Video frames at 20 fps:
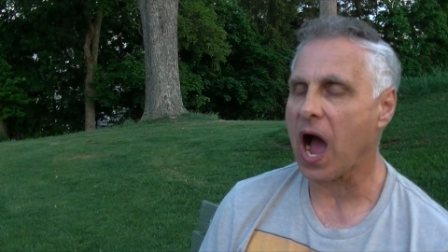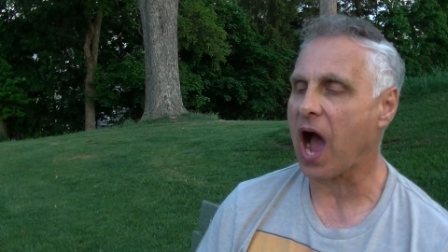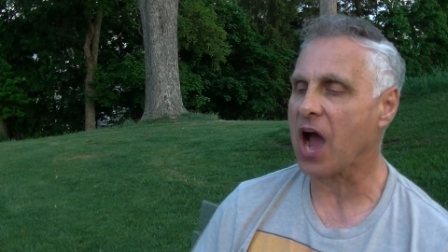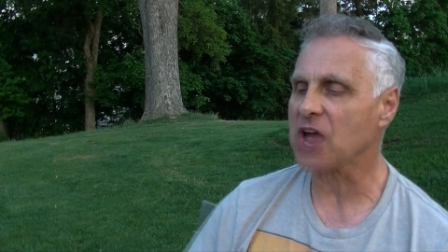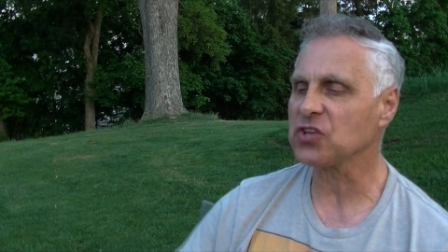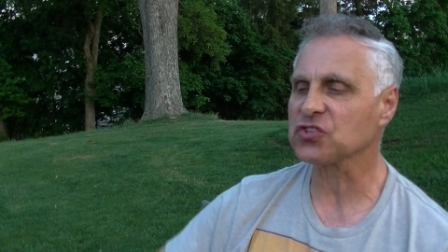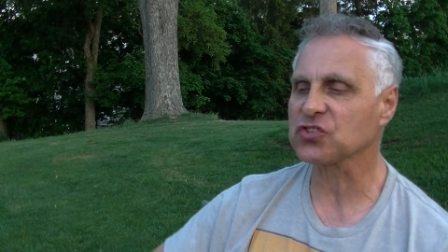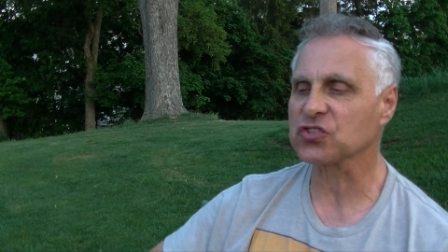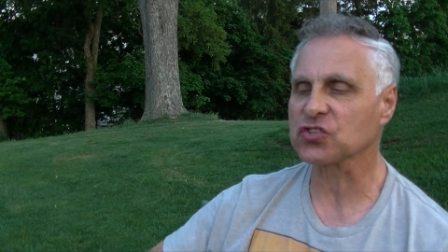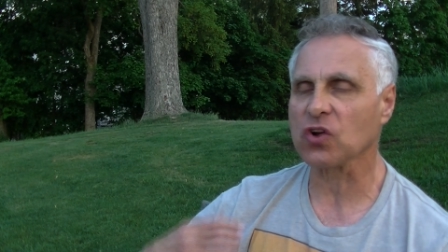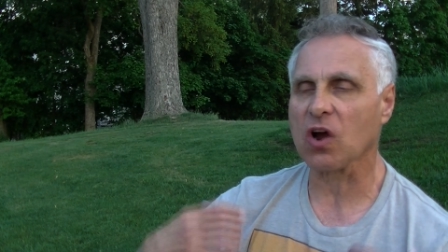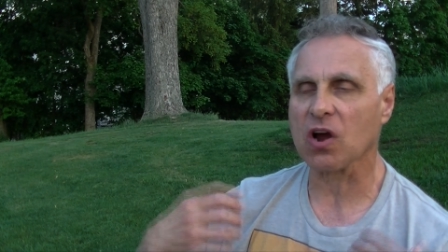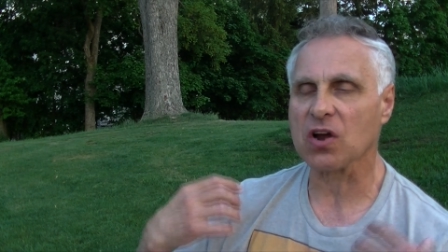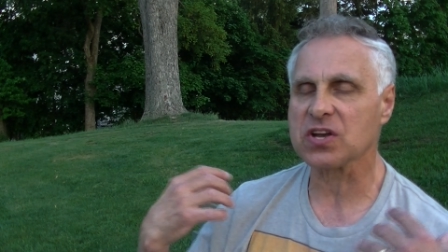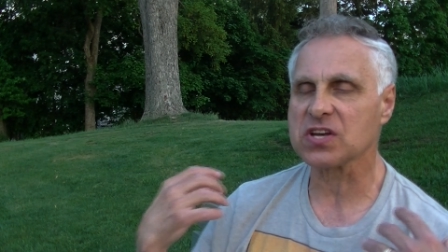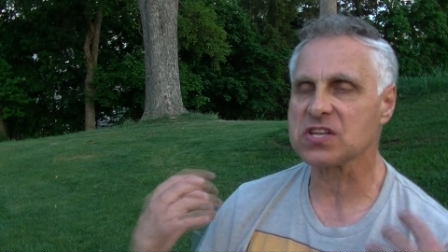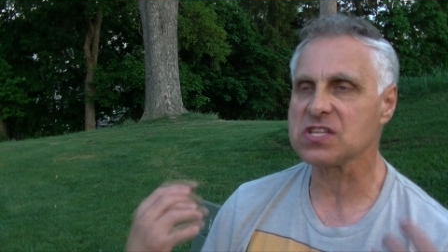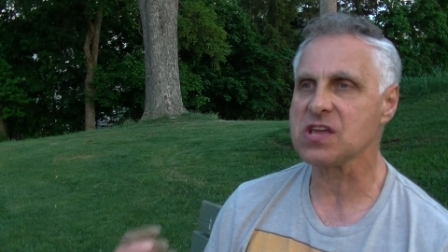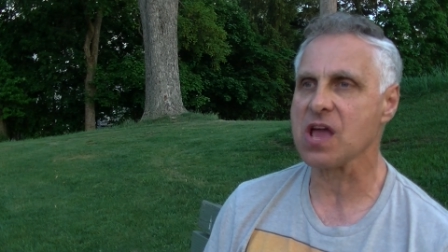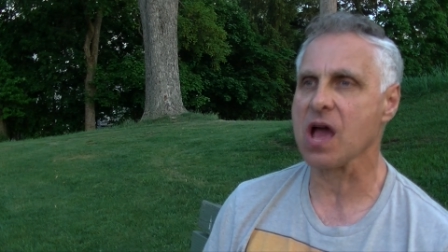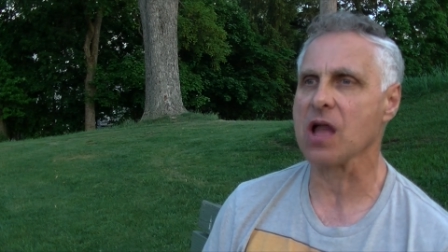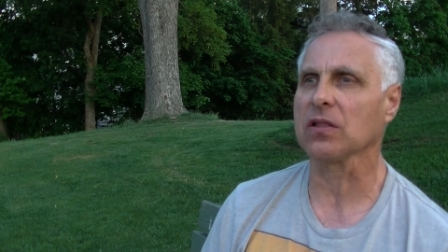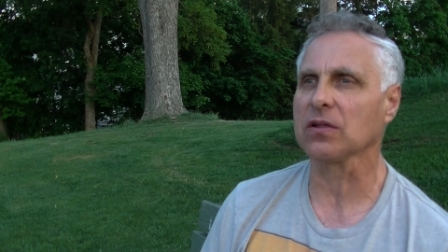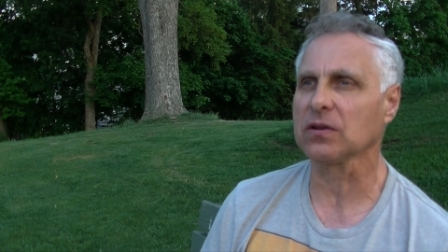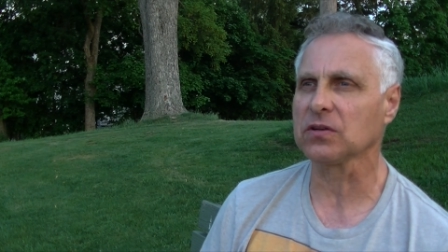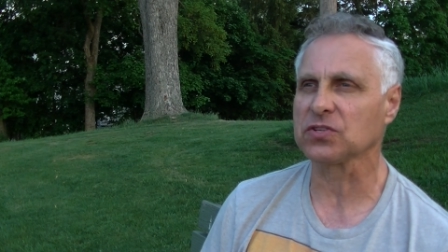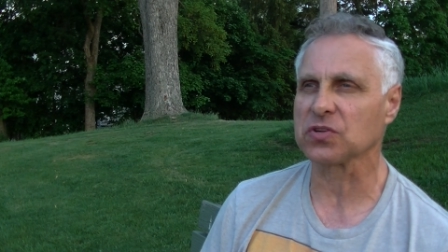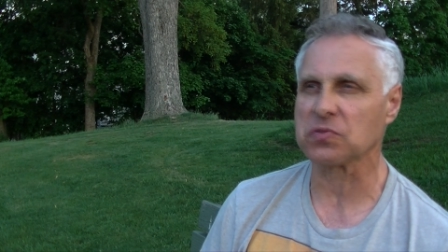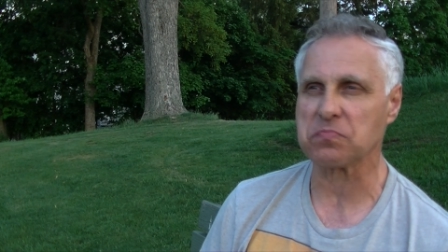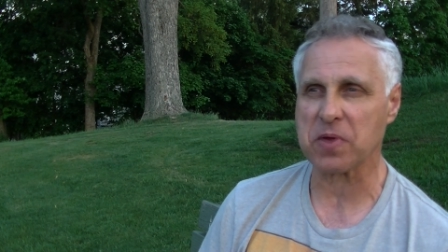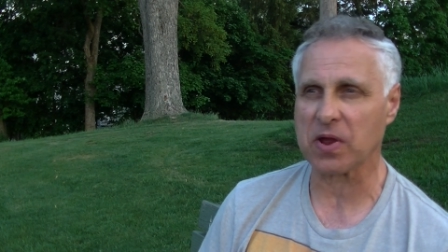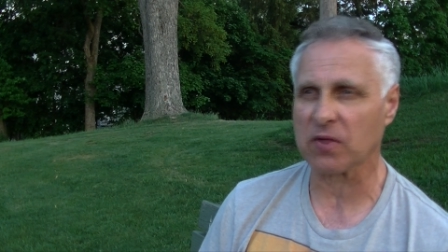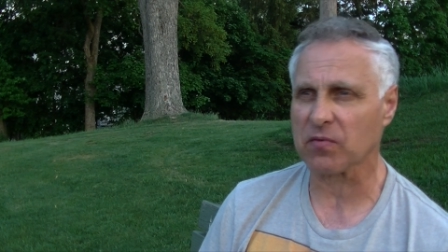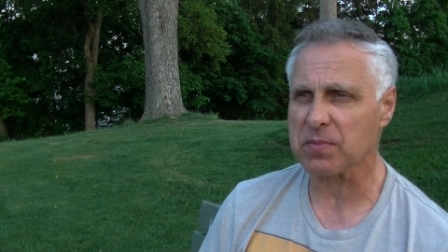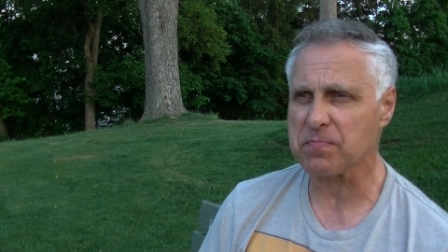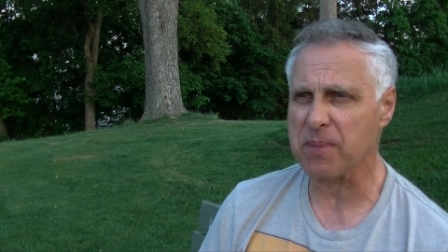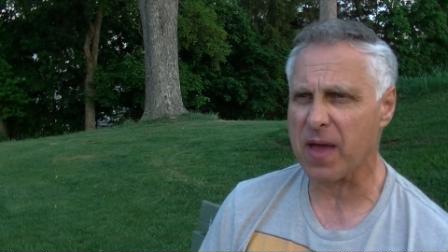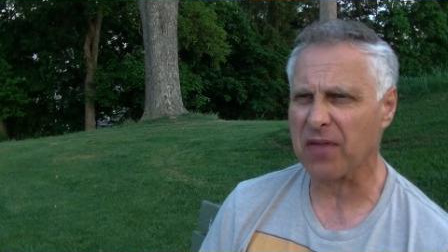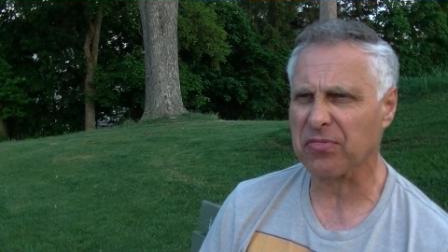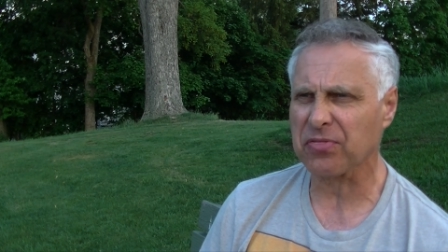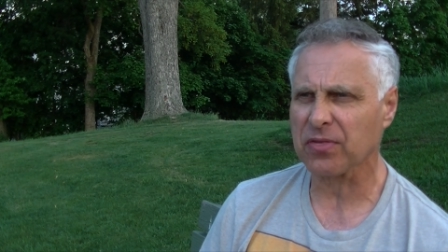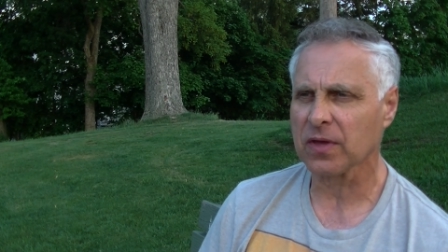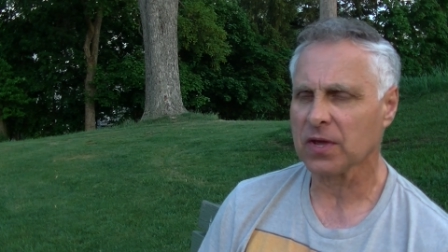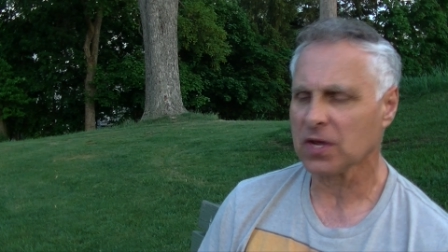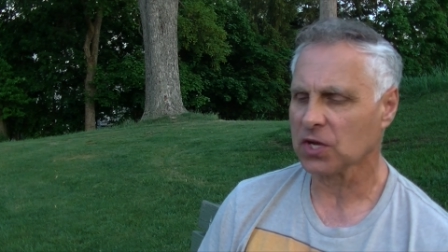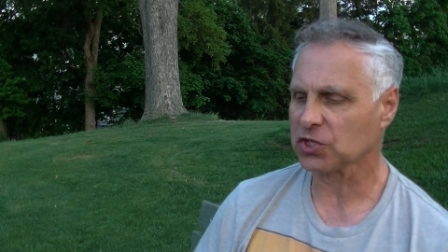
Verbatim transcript: I started yelling to Mary Beth.